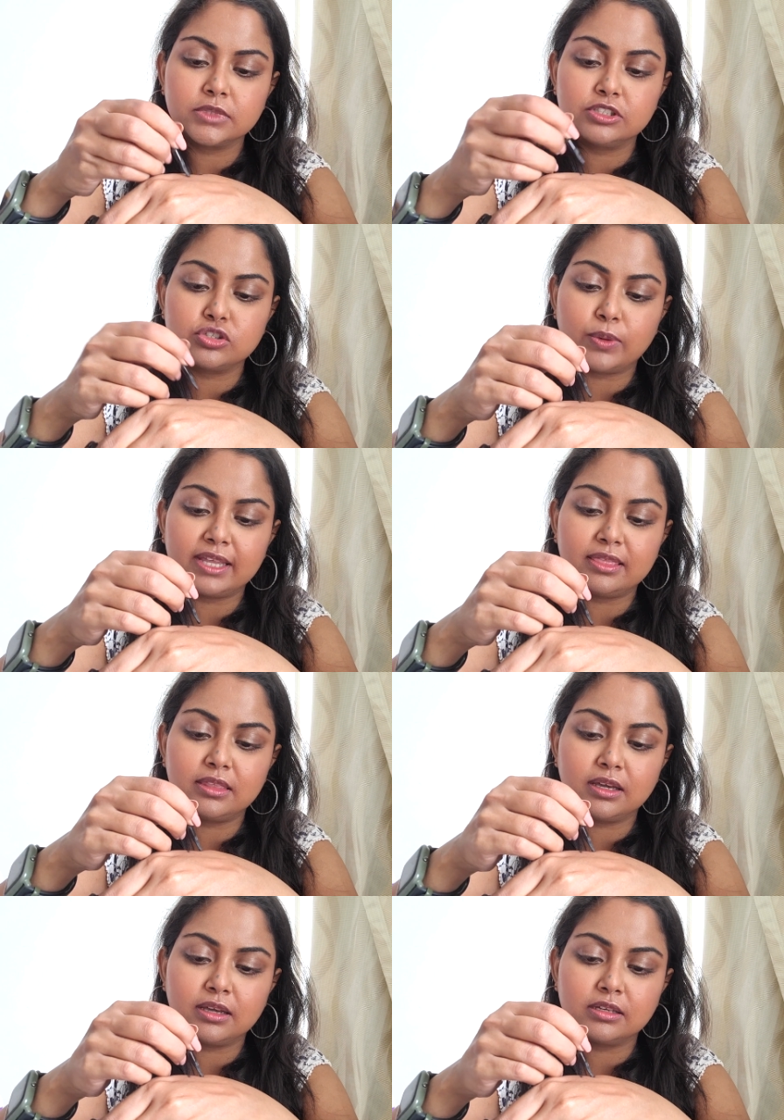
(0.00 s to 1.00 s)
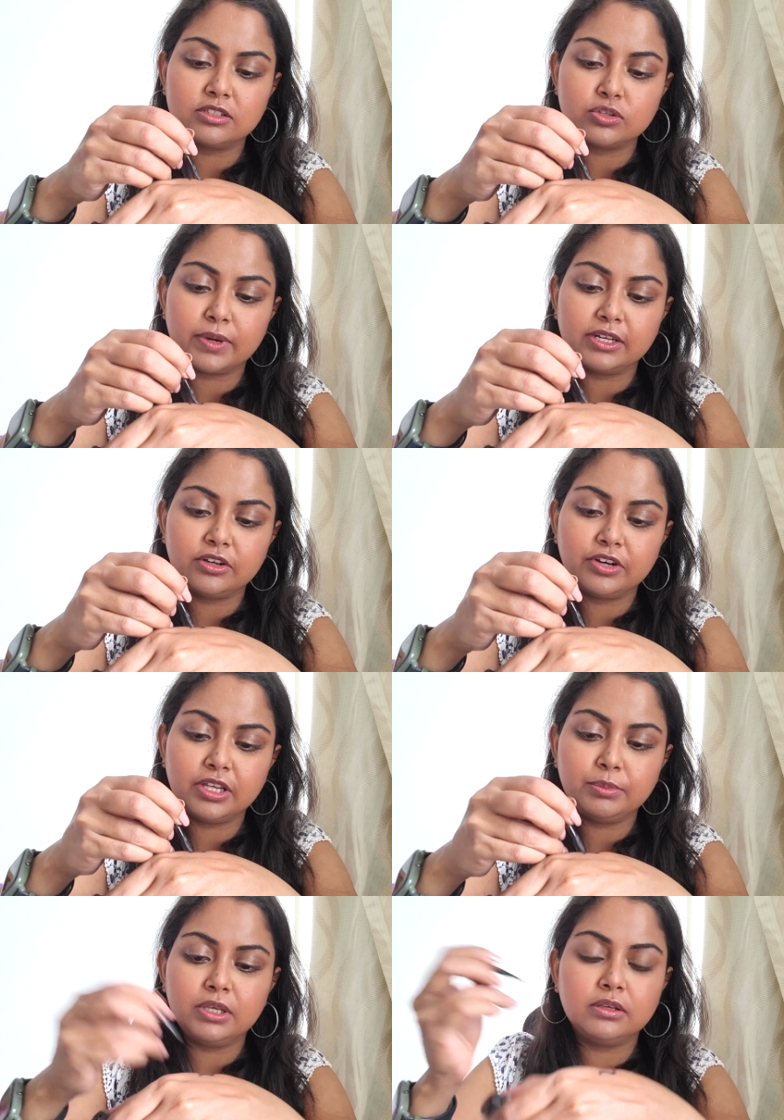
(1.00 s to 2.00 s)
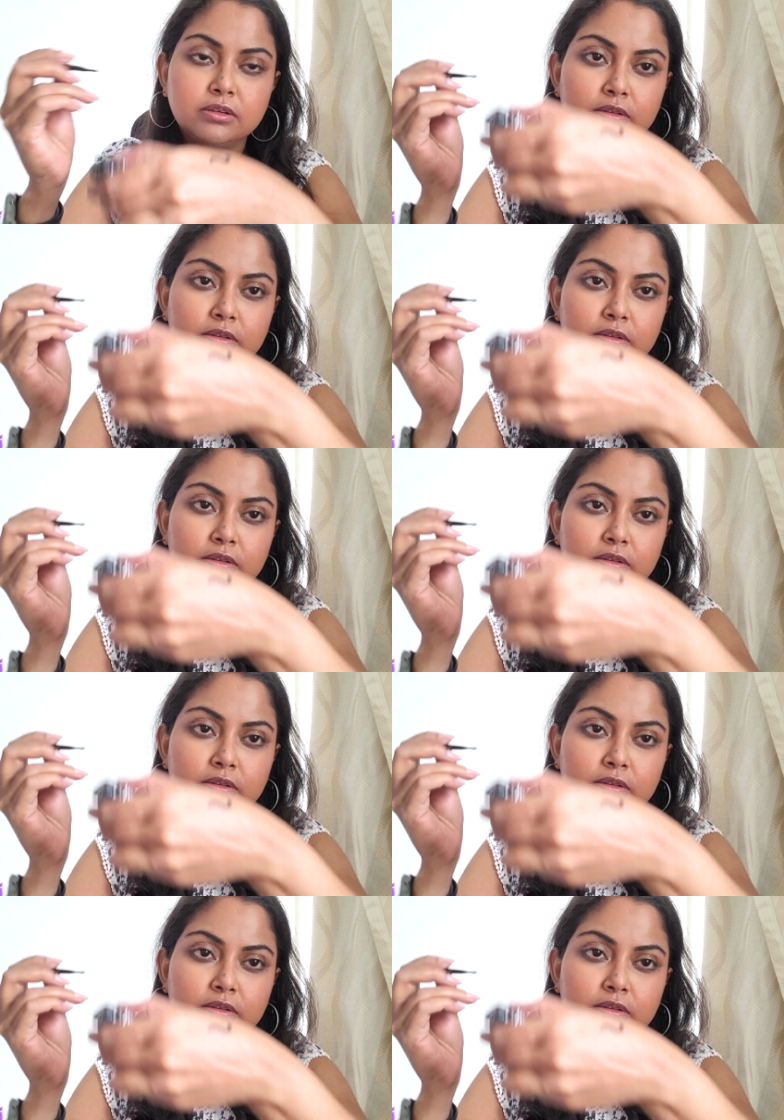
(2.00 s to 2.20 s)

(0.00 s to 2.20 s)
It's quite thick, it's quite creamy,